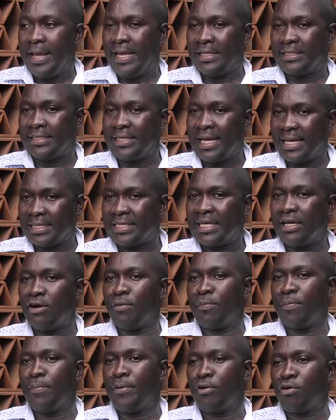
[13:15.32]
It does
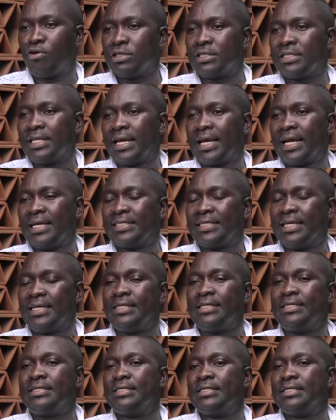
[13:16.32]
help, because like I
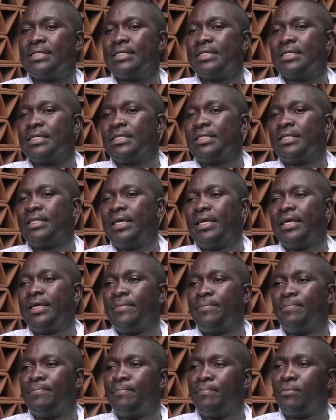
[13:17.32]
said, the
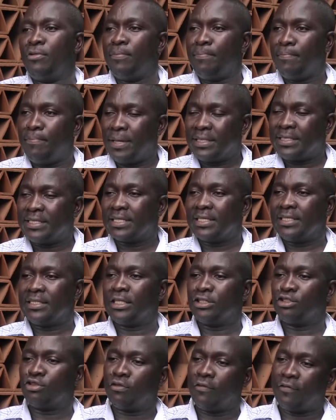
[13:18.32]
basic
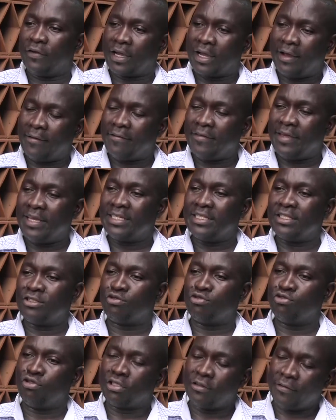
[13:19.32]
intention of the caveat
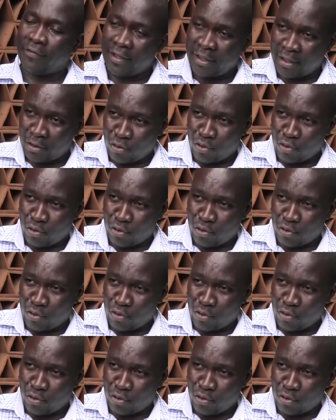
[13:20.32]
is to notify the